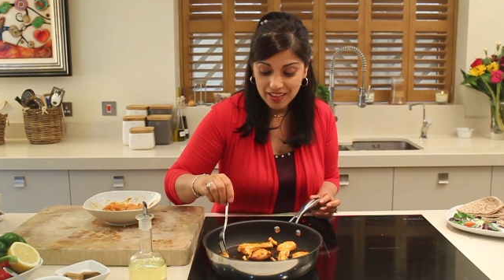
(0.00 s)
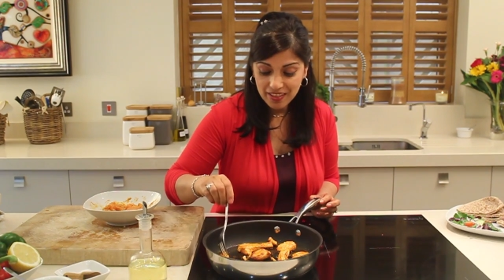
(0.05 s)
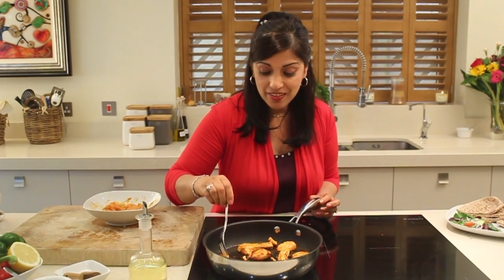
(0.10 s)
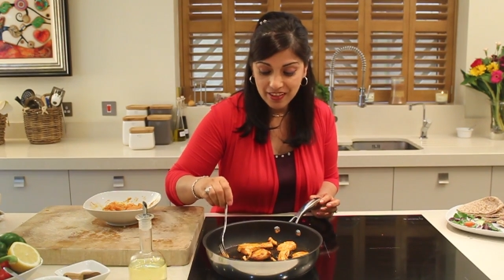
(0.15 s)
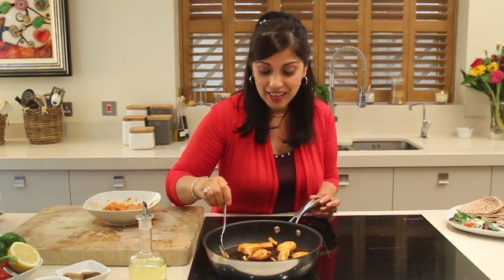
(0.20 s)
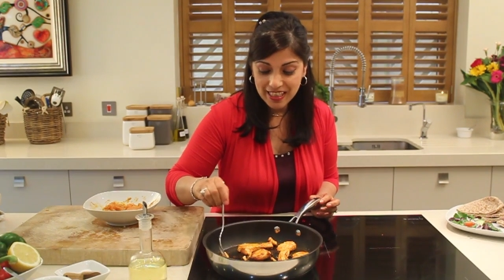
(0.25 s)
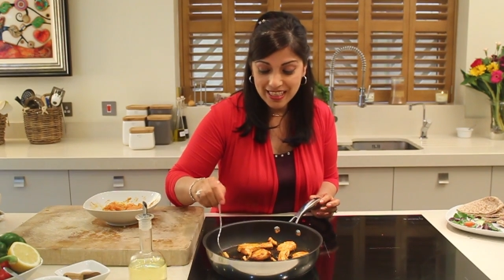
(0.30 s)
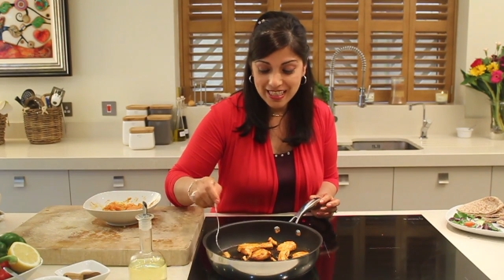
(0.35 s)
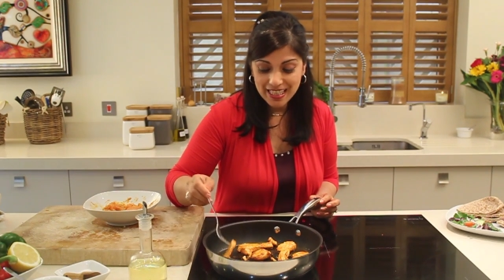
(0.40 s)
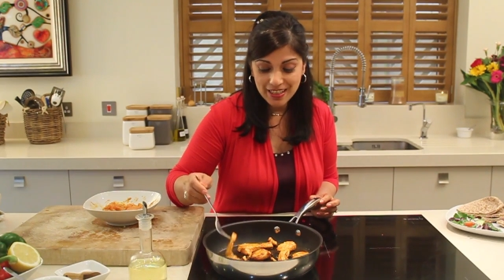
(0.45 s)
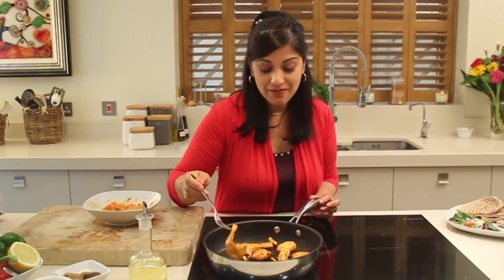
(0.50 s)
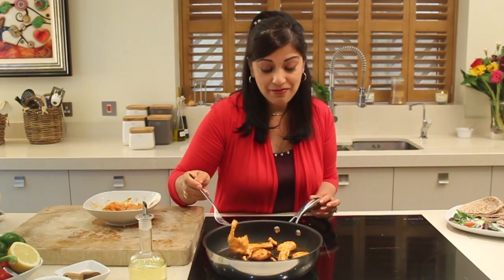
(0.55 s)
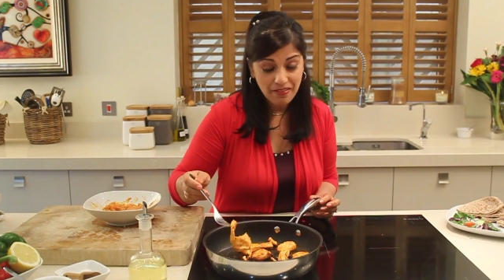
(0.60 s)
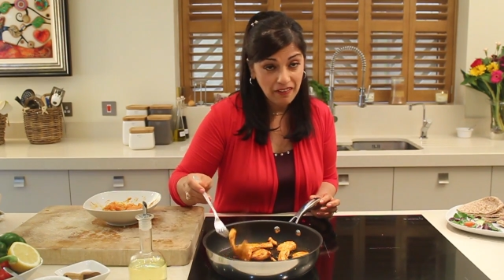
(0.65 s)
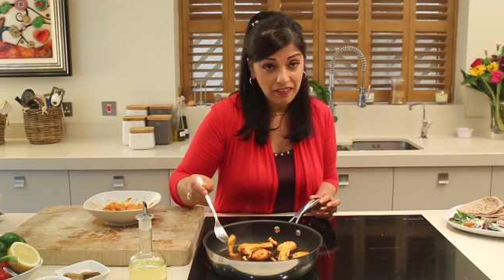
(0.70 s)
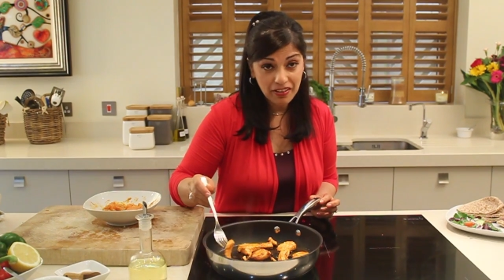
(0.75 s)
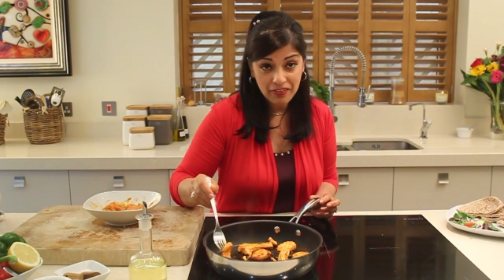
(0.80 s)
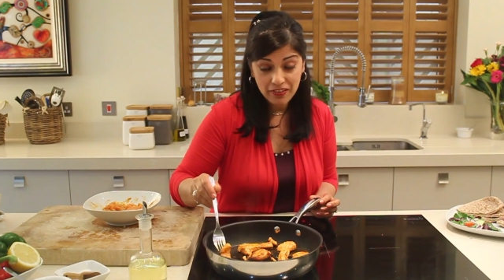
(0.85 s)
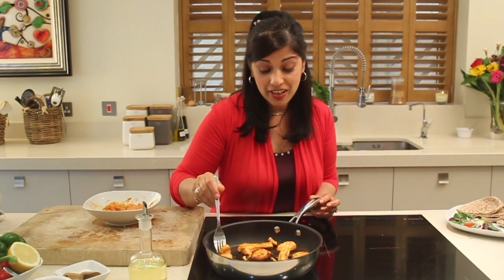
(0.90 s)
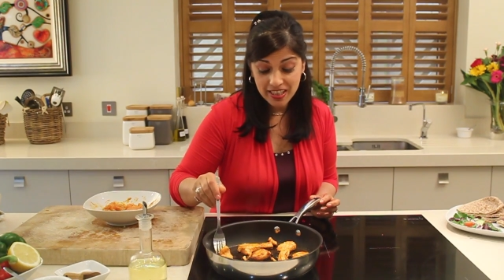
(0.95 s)
This is a
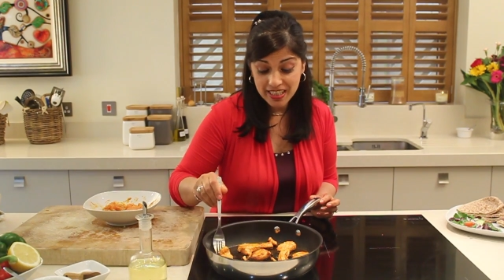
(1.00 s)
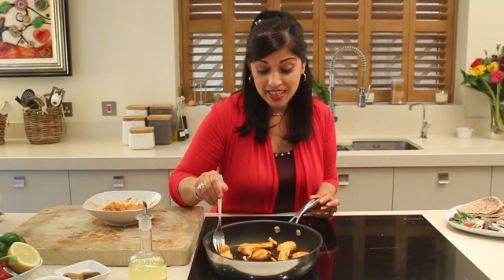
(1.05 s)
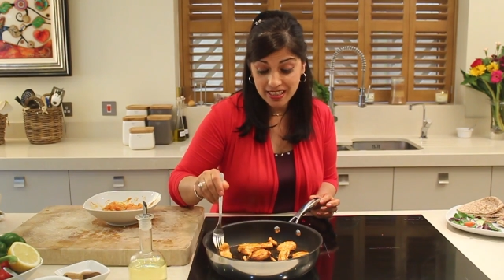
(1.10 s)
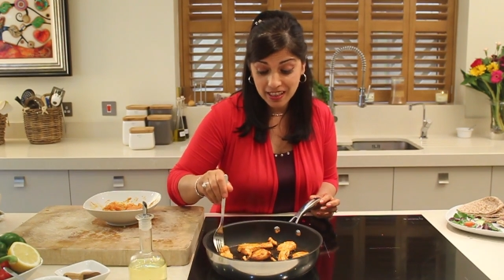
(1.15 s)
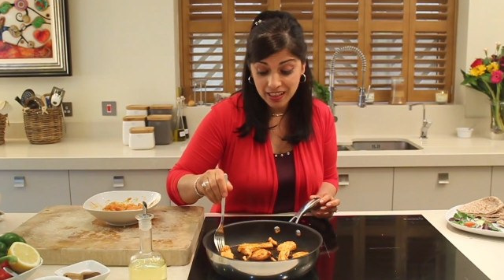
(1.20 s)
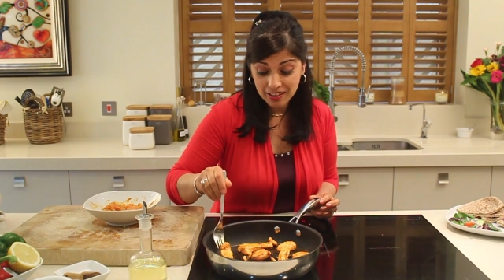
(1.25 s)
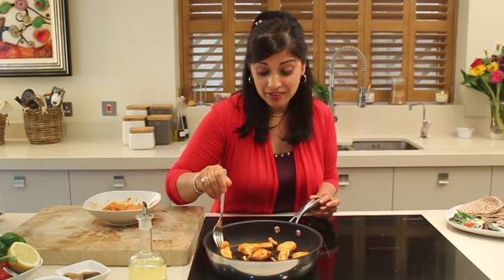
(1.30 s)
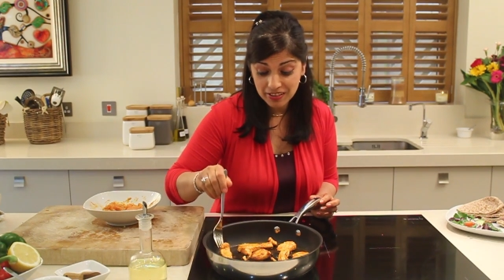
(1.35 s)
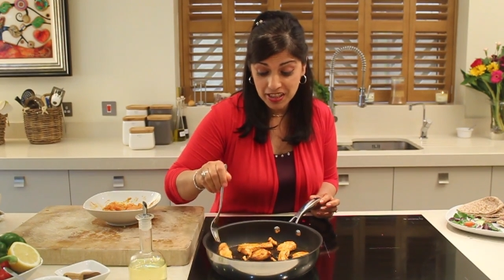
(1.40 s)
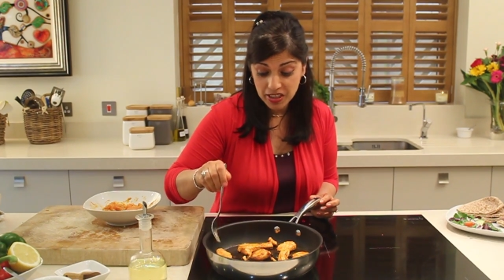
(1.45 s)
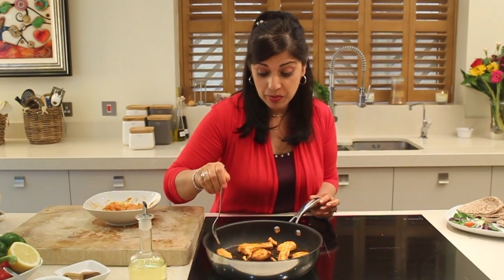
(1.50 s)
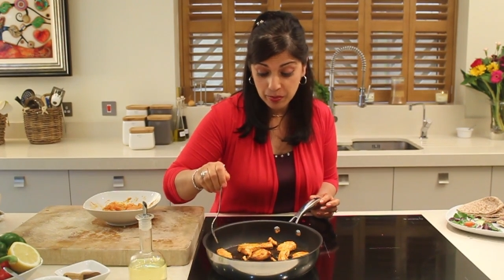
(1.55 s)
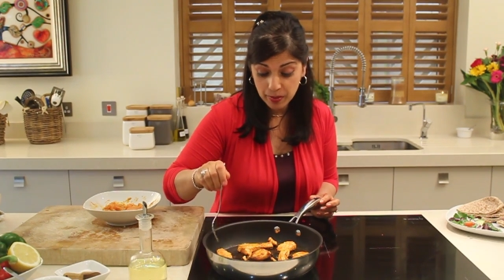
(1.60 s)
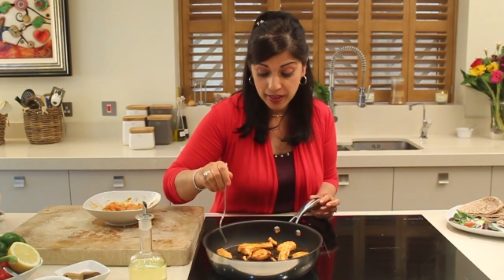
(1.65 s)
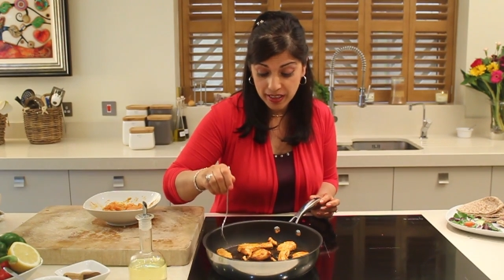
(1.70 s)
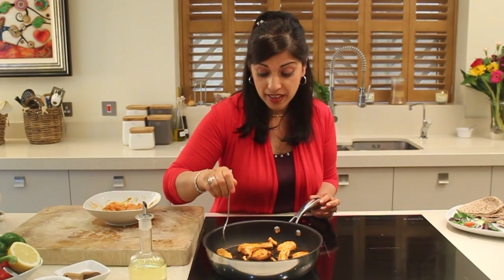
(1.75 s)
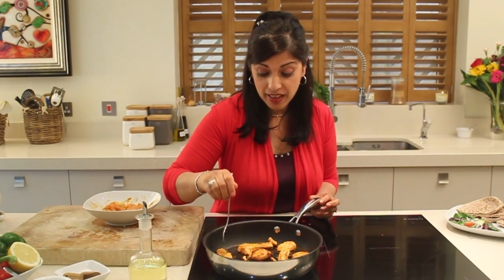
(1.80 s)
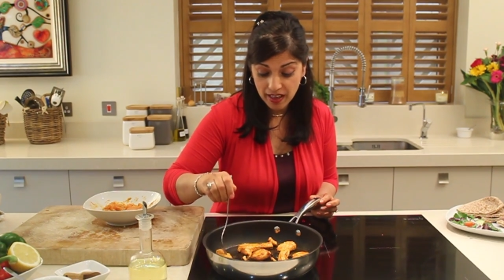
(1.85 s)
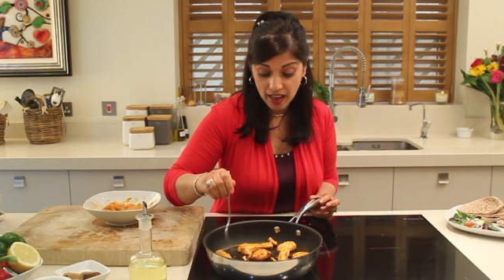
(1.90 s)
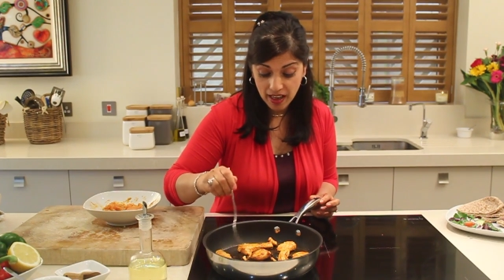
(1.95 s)
very versatile
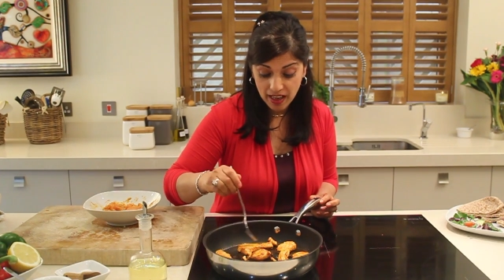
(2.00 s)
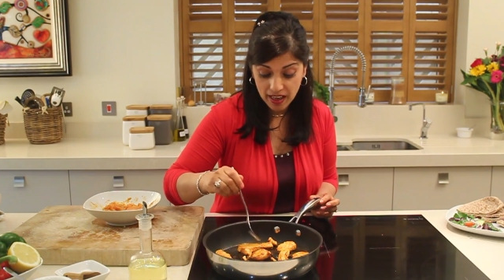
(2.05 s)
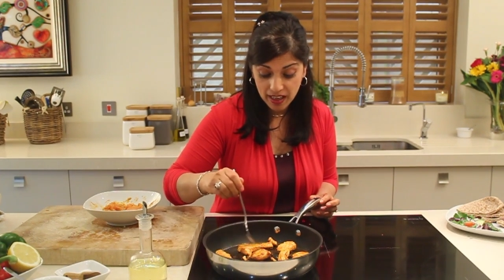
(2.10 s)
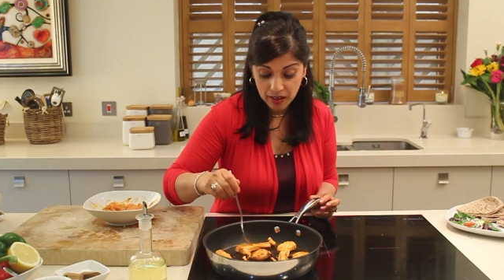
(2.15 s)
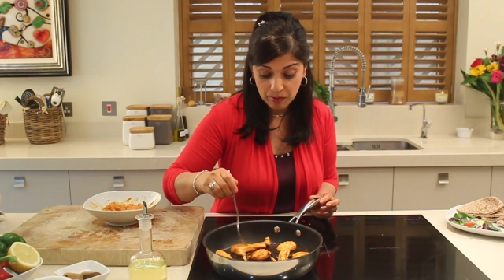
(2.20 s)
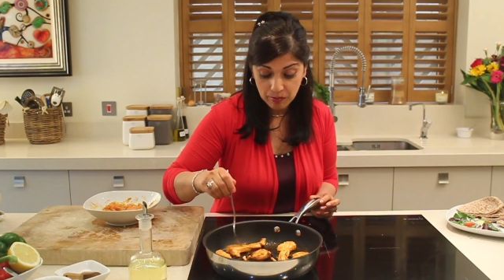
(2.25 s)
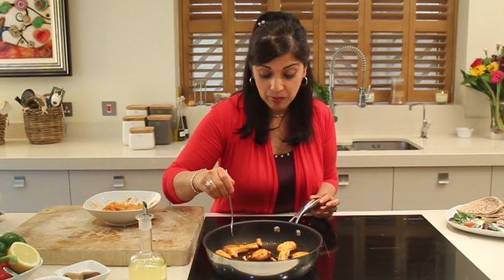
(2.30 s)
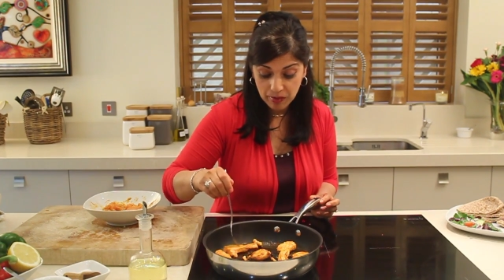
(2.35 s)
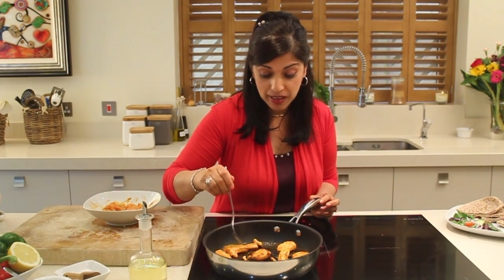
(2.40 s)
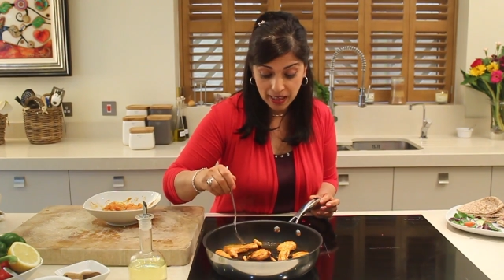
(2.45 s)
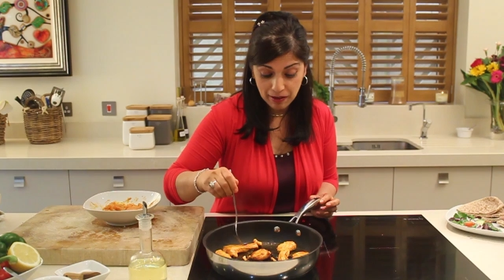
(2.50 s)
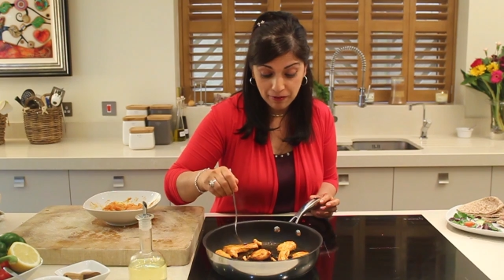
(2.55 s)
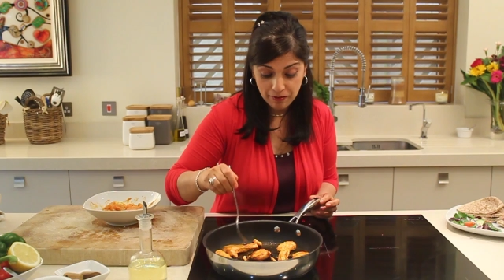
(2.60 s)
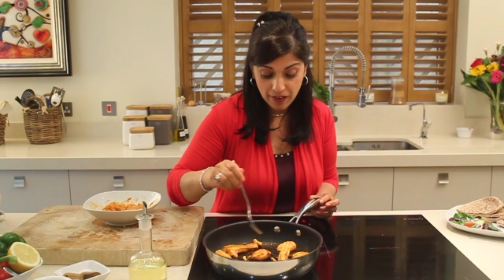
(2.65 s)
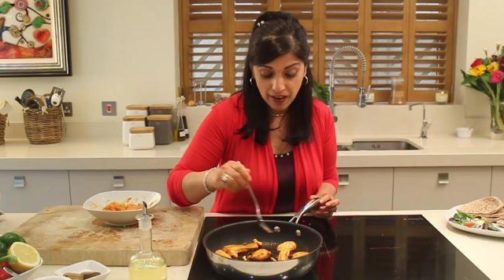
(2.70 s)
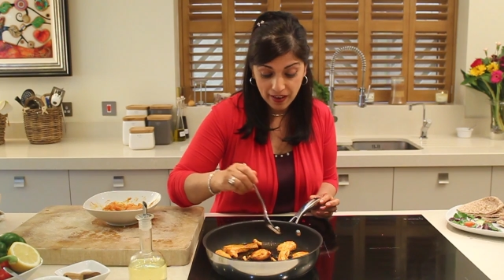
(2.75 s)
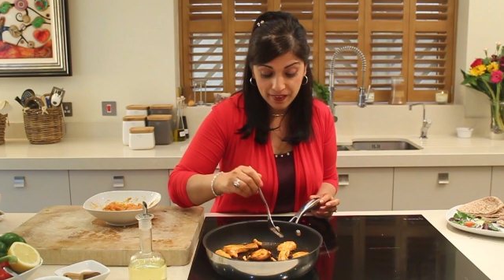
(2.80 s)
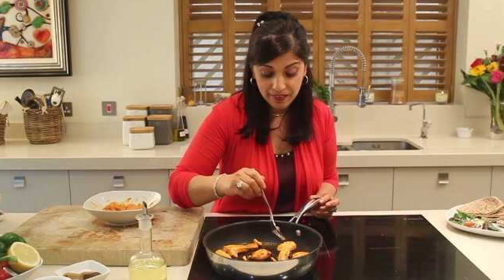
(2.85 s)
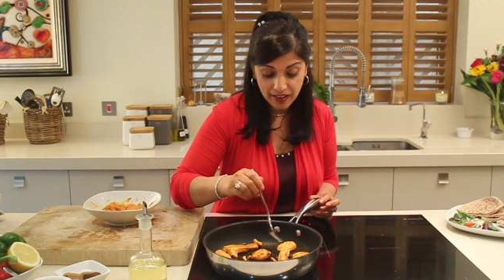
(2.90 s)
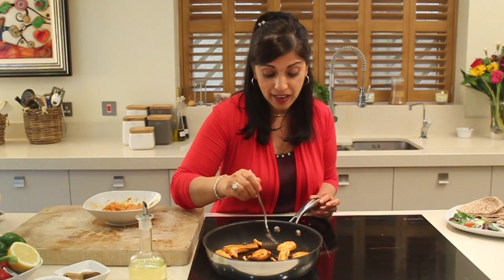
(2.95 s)
recipe, and I
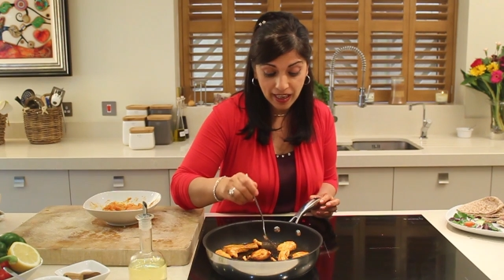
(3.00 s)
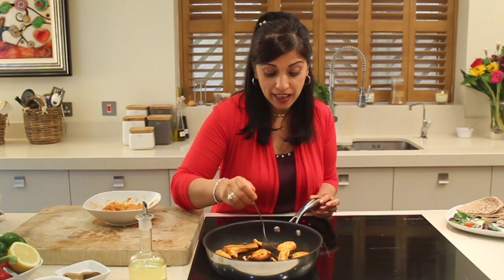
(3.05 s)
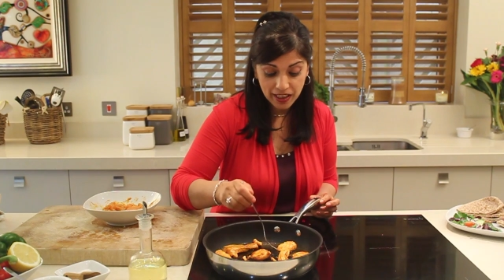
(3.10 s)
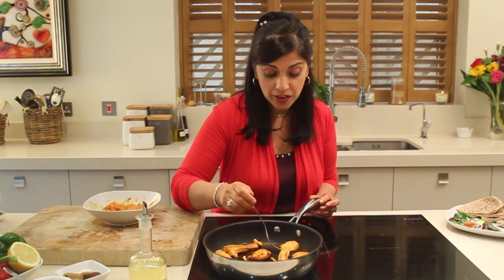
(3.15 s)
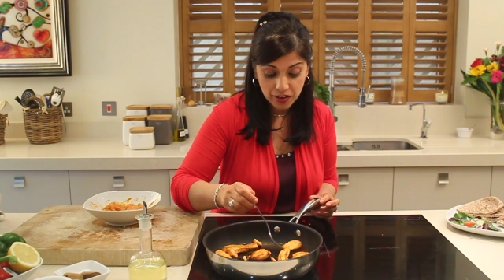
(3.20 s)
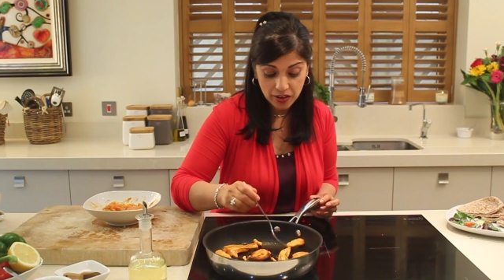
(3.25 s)
find that